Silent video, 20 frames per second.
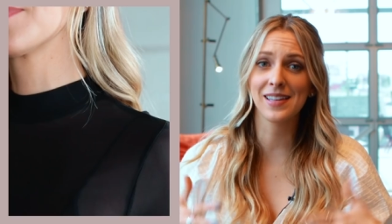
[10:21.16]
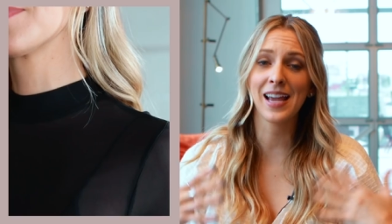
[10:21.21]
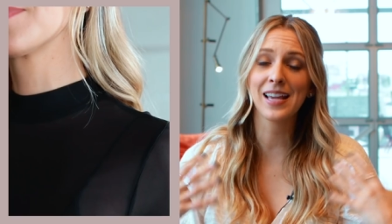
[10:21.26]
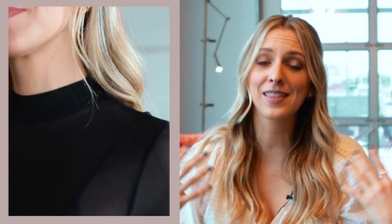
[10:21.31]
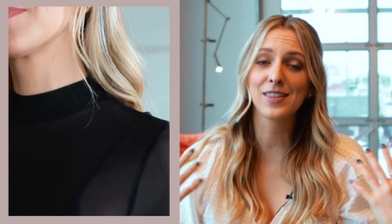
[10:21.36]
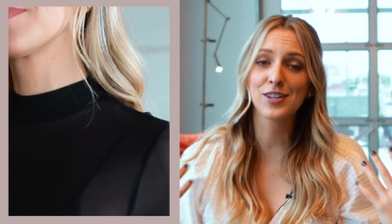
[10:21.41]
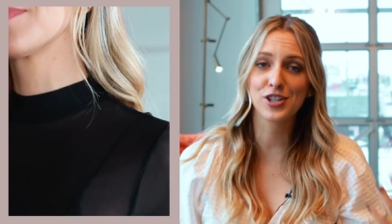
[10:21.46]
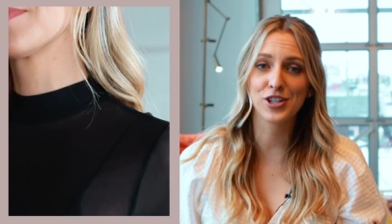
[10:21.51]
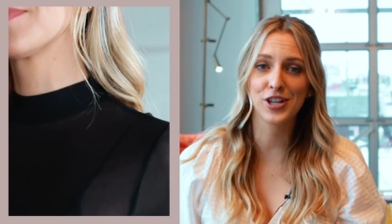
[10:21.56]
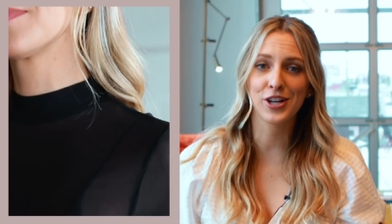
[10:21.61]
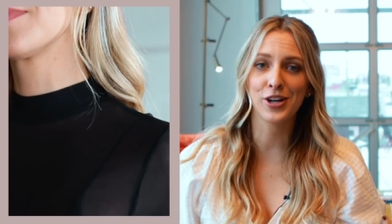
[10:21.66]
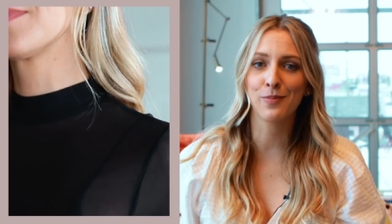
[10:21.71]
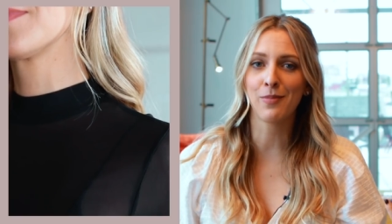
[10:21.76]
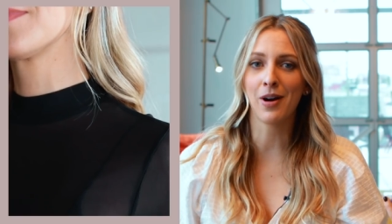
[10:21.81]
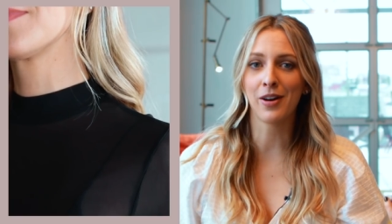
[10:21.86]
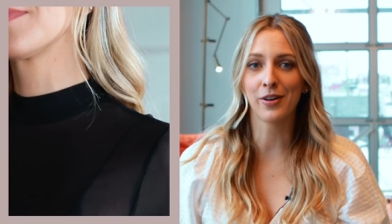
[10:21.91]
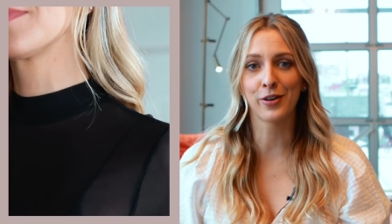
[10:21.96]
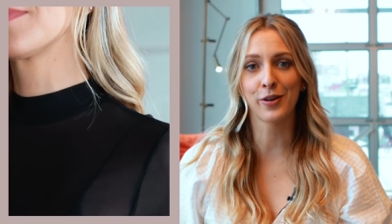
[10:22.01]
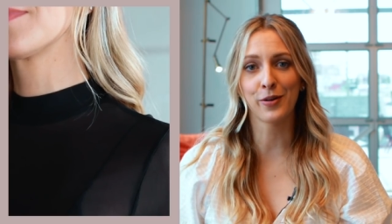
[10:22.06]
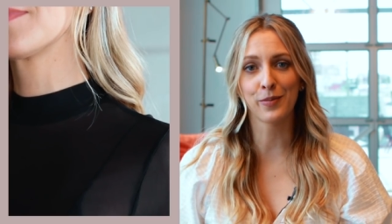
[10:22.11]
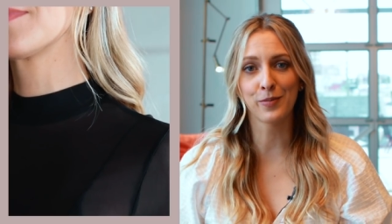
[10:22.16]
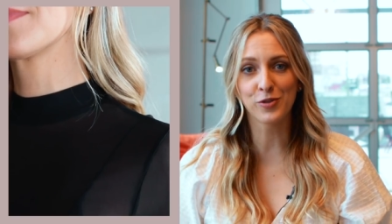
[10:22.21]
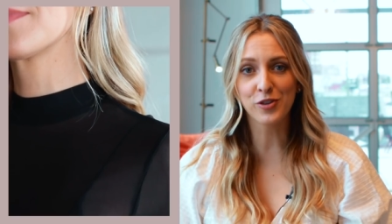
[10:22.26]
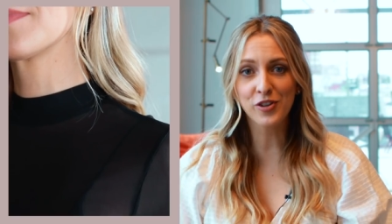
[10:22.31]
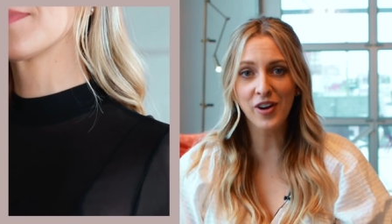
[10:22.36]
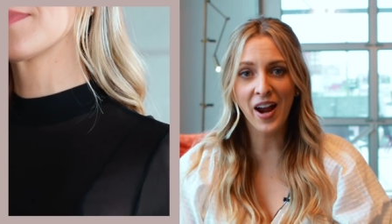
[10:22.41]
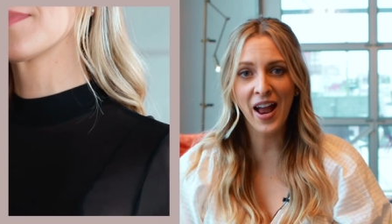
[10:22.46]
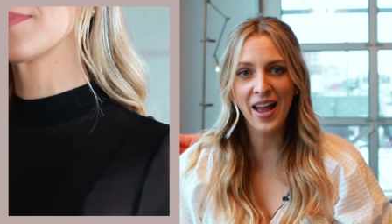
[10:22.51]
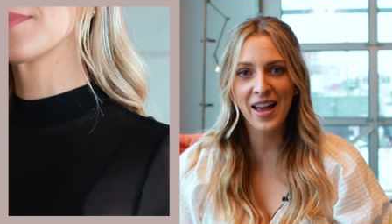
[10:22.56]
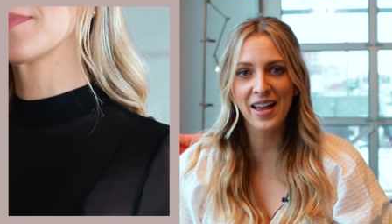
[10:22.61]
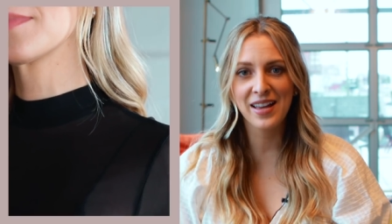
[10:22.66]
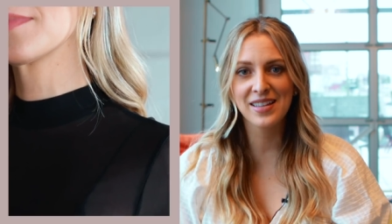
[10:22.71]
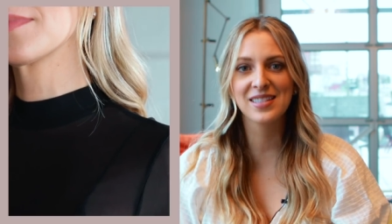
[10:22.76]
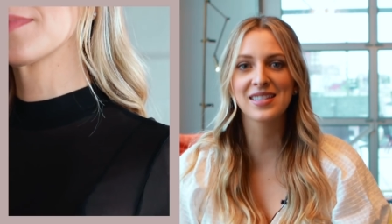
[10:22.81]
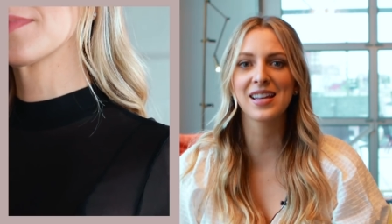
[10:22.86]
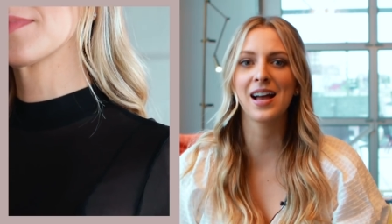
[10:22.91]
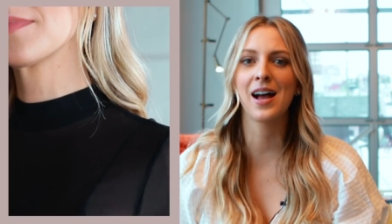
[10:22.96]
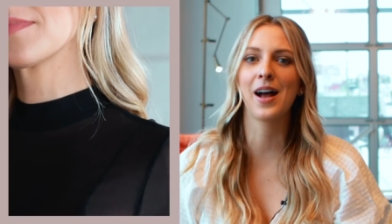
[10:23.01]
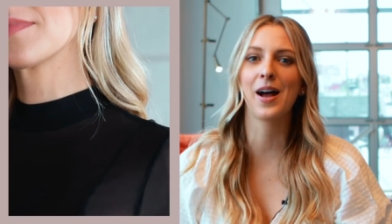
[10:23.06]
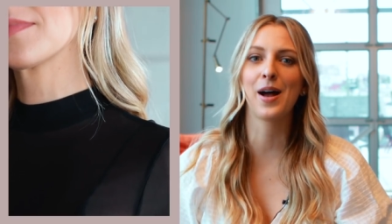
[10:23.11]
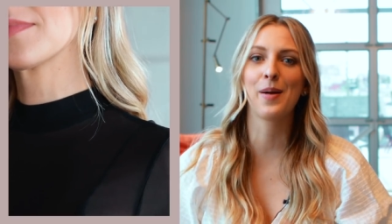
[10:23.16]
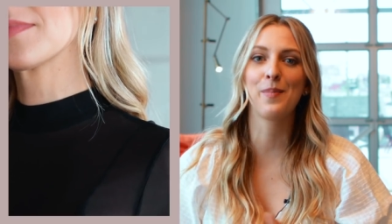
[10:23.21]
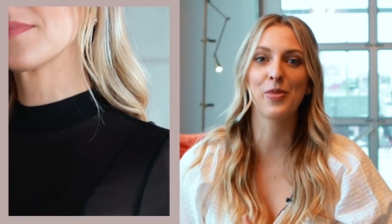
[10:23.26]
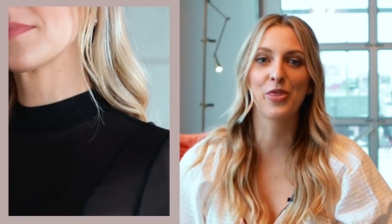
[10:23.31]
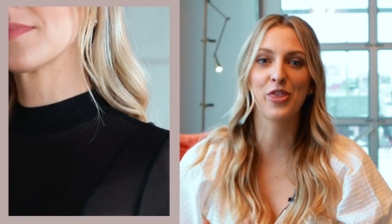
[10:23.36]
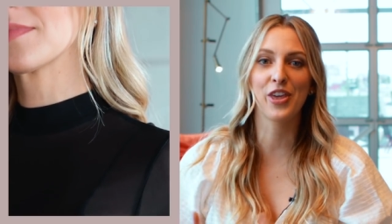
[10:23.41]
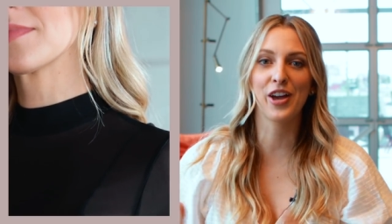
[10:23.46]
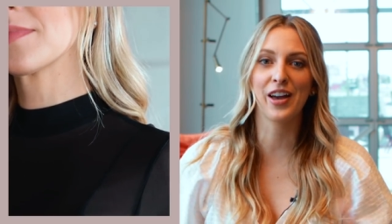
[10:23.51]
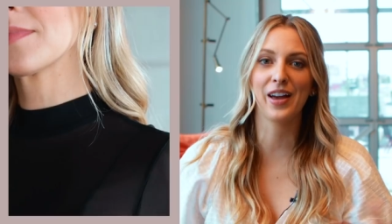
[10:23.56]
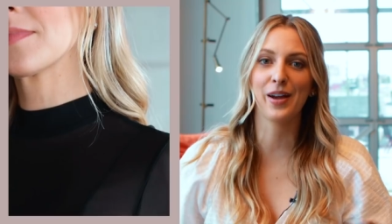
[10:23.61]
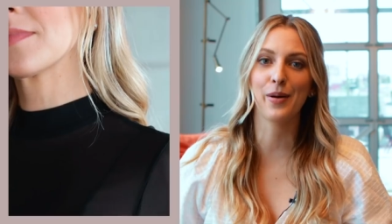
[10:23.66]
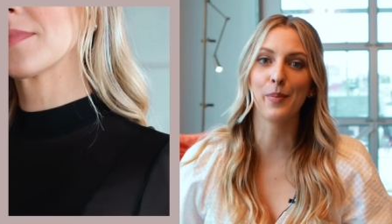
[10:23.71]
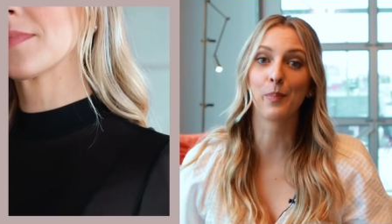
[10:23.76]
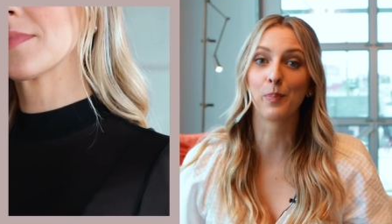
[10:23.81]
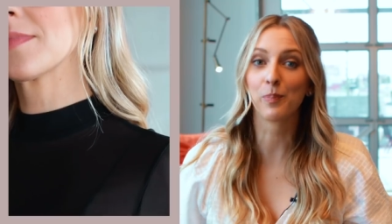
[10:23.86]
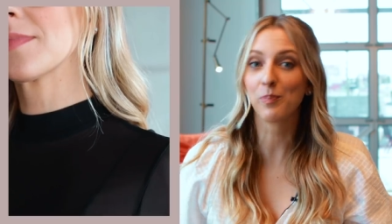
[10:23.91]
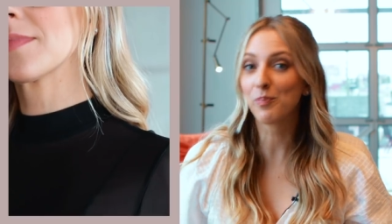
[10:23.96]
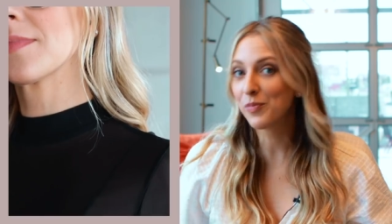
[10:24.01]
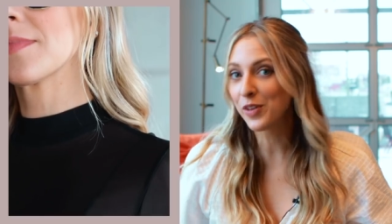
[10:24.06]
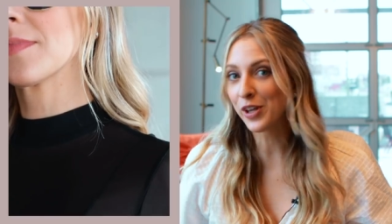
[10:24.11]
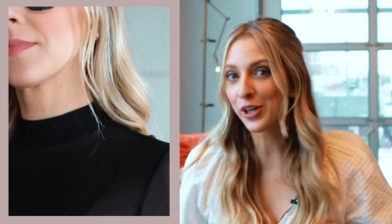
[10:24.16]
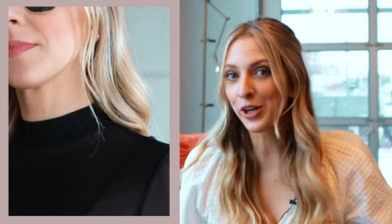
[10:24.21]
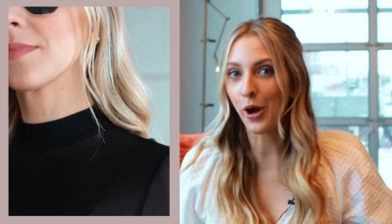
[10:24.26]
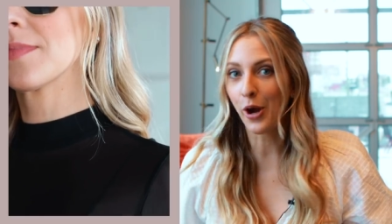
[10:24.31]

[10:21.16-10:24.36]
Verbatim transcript: like the sheer monochrome dress, um, the, you